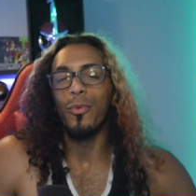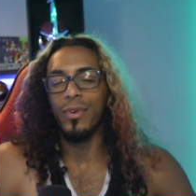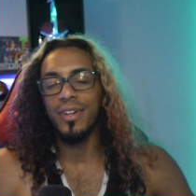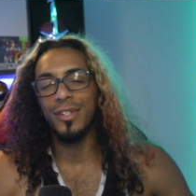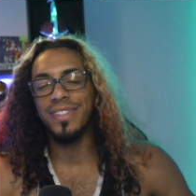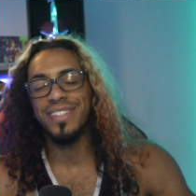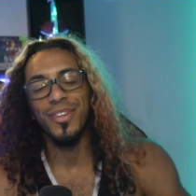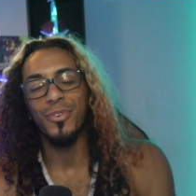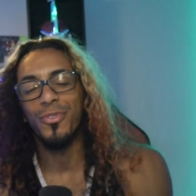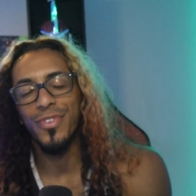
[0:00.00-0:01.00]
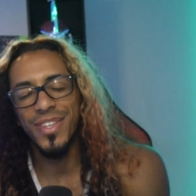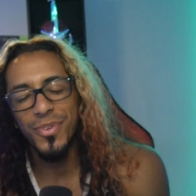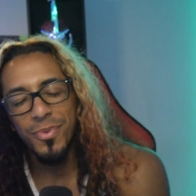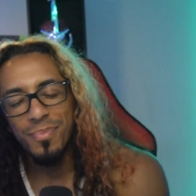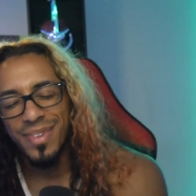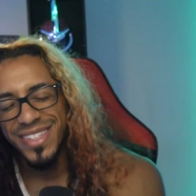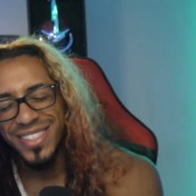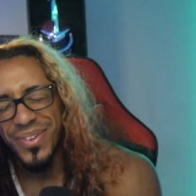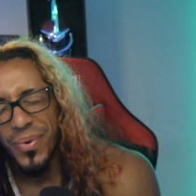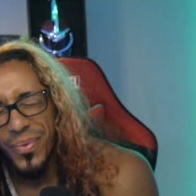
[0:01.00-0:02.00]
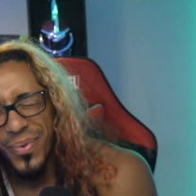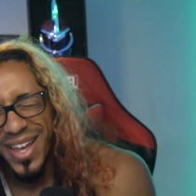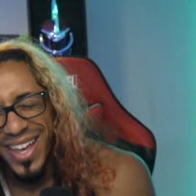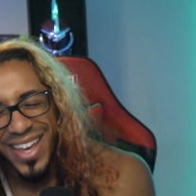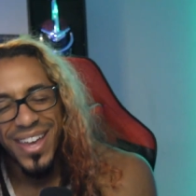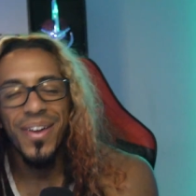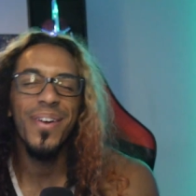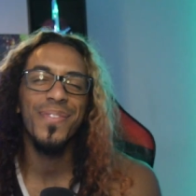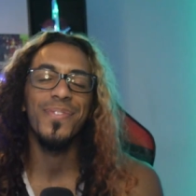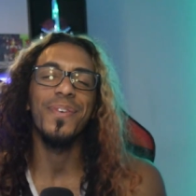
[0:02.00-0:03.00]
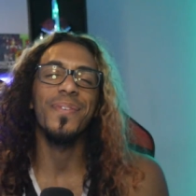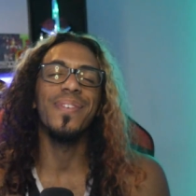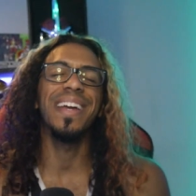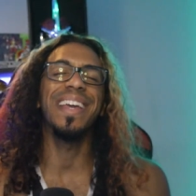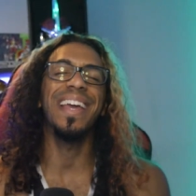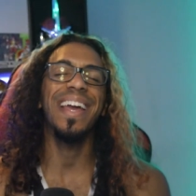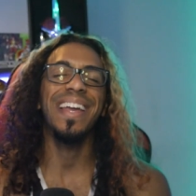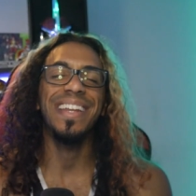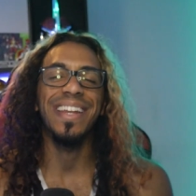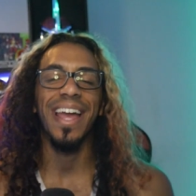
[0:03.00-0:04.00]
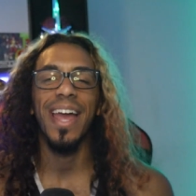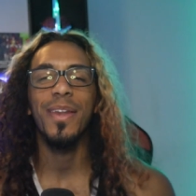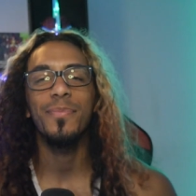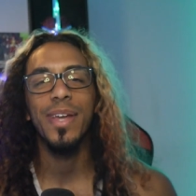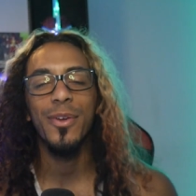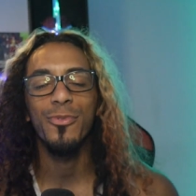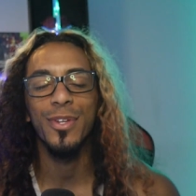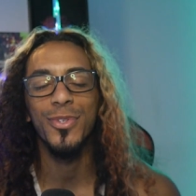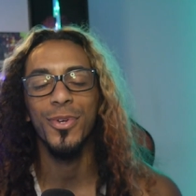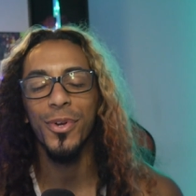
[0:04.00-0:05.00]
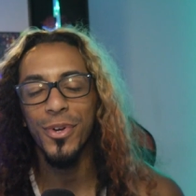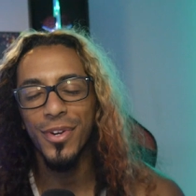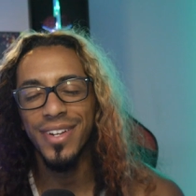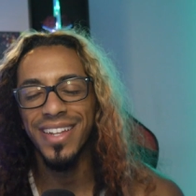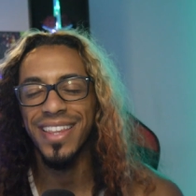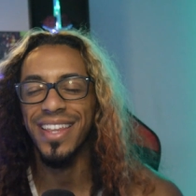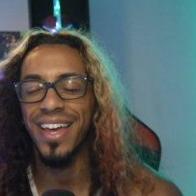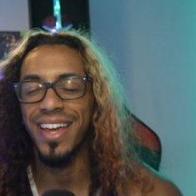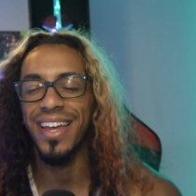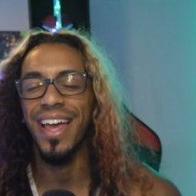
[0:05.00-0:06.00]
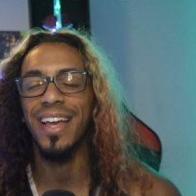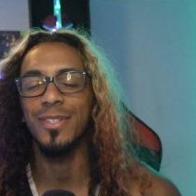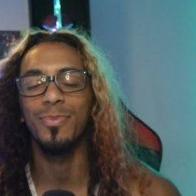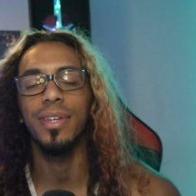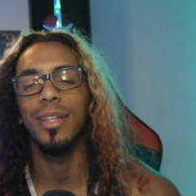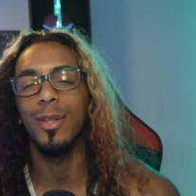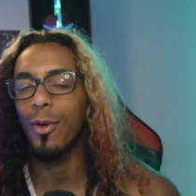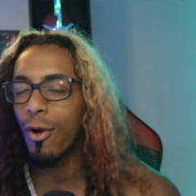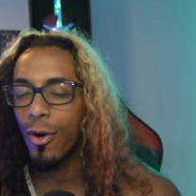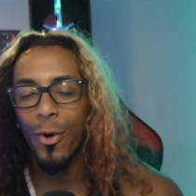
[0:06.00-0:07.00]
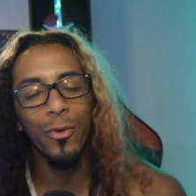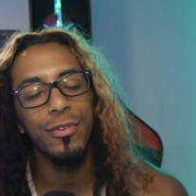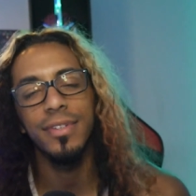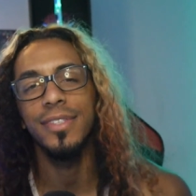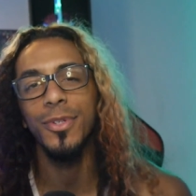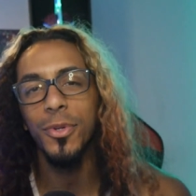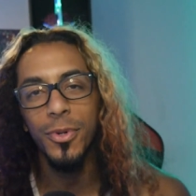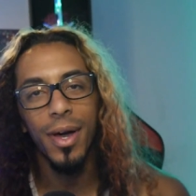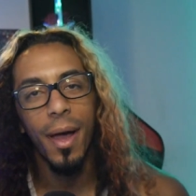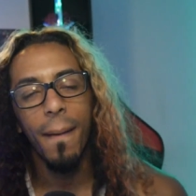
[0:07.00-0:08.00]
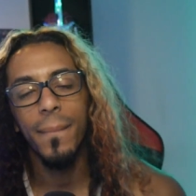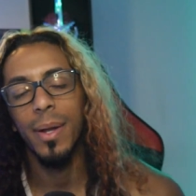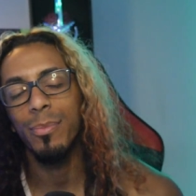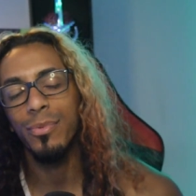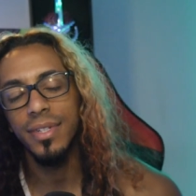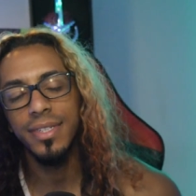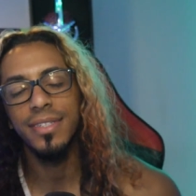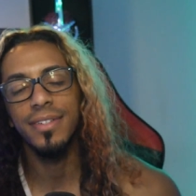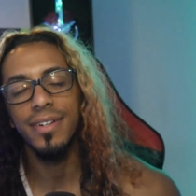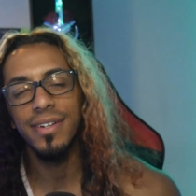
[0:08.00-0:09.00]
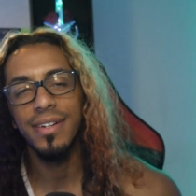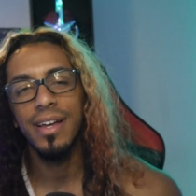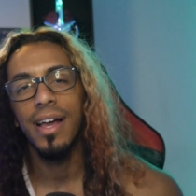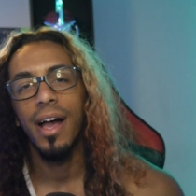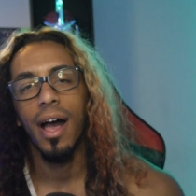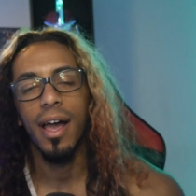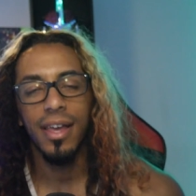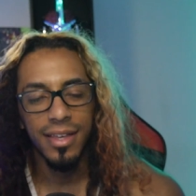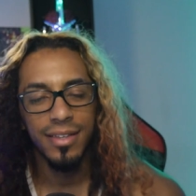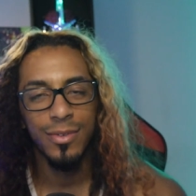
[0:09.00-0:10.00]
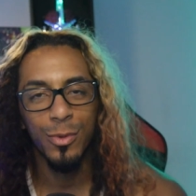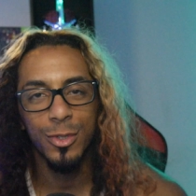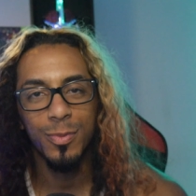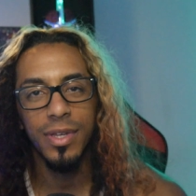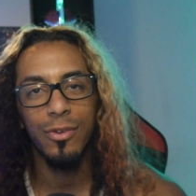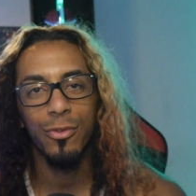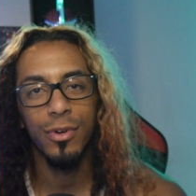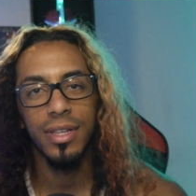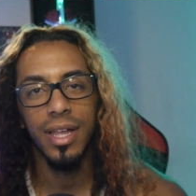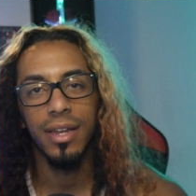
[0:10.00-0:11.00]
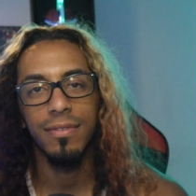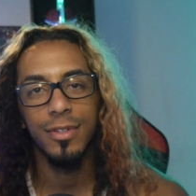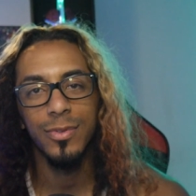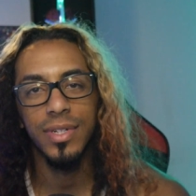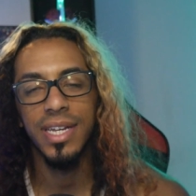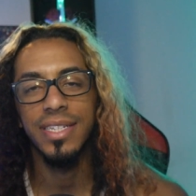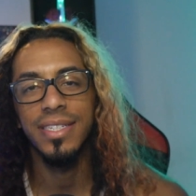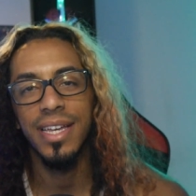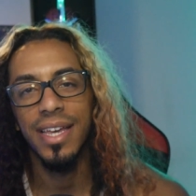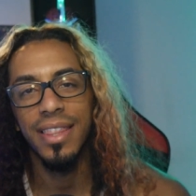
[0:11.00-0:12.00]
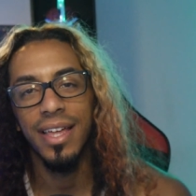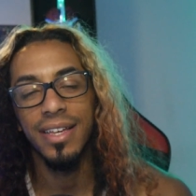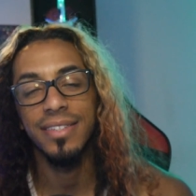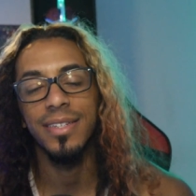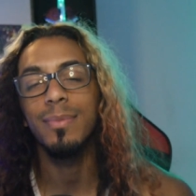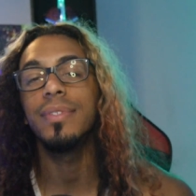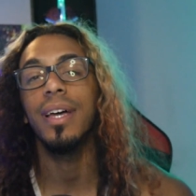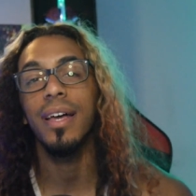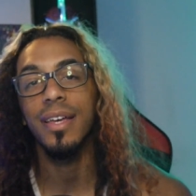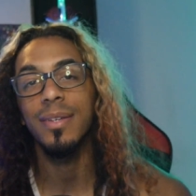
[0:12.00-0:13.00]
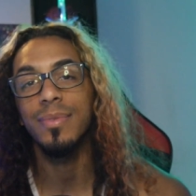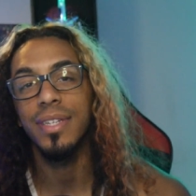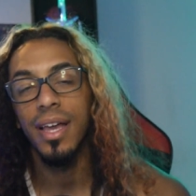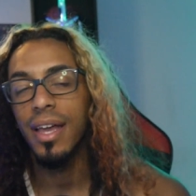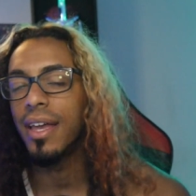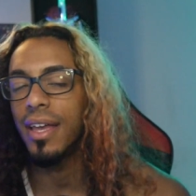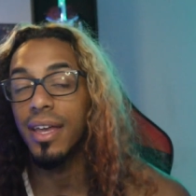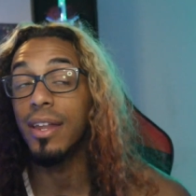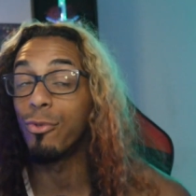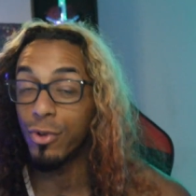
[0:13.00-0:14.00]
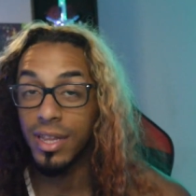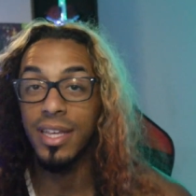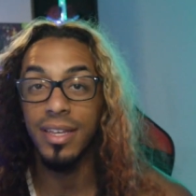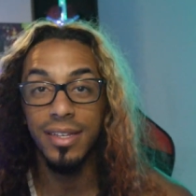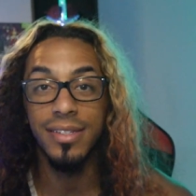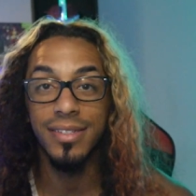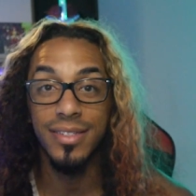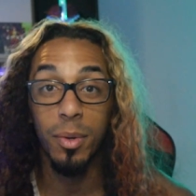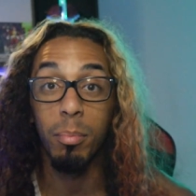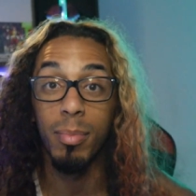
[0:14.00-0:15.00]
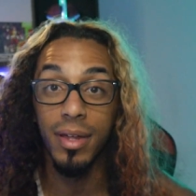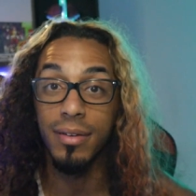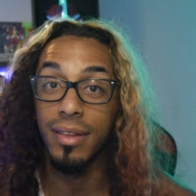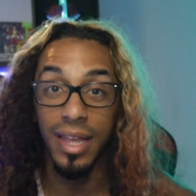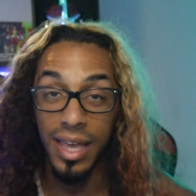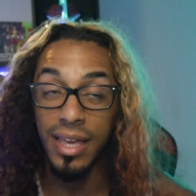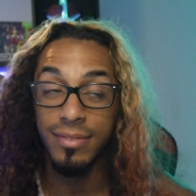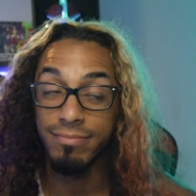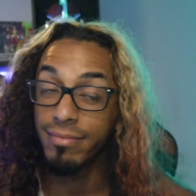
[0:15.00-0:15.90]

We are just a few months away from getting an anime return that has been long overdue, but I'm pretty sure I will speak for a lot of us when I say that sometimes it really is better late